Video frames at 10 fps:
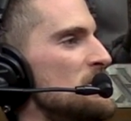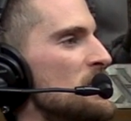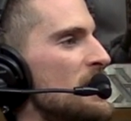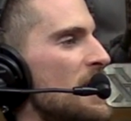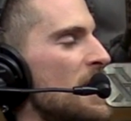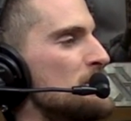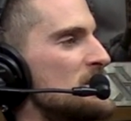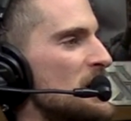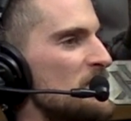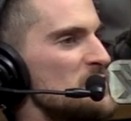well, I'm
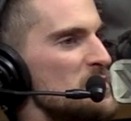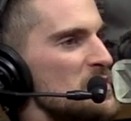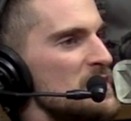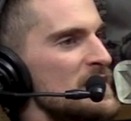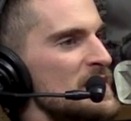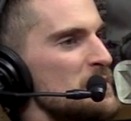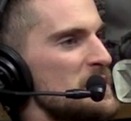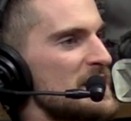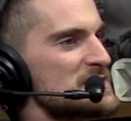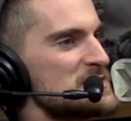comfortable,
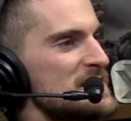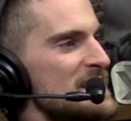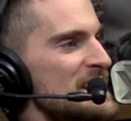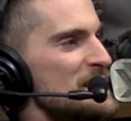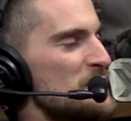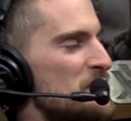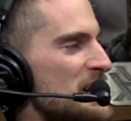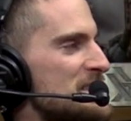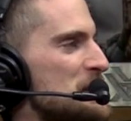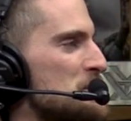but actually the
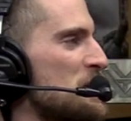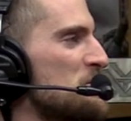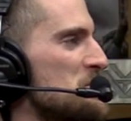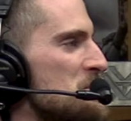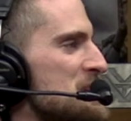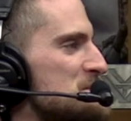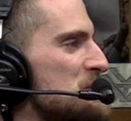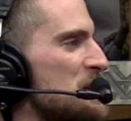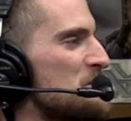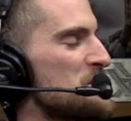fact that I'm comfortable makes
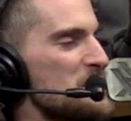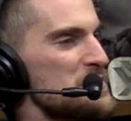me uncomfortable.